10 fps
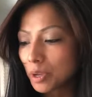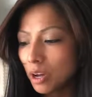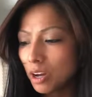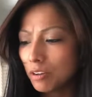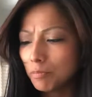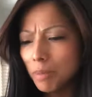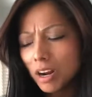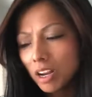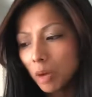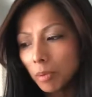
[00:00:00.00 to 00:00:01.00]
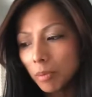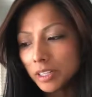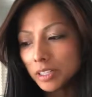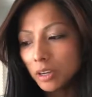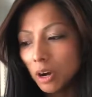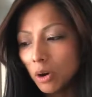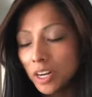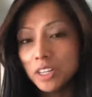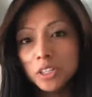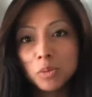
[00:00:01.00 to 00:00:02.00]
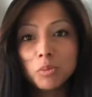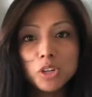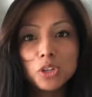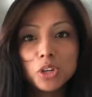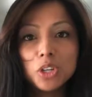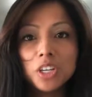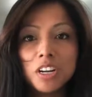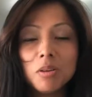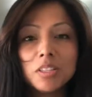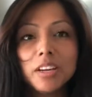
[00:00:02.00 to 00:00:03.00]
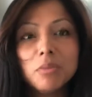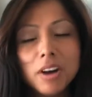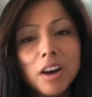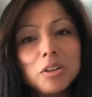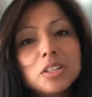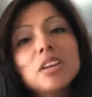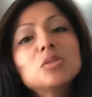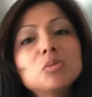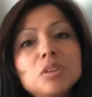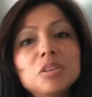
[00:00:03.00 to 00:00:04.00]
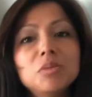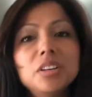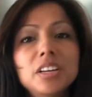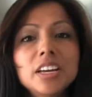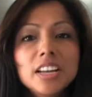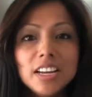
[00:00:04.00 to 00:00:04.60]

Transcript: about a couple months ago, and I did some research and I was like, wow, this sounds really, really,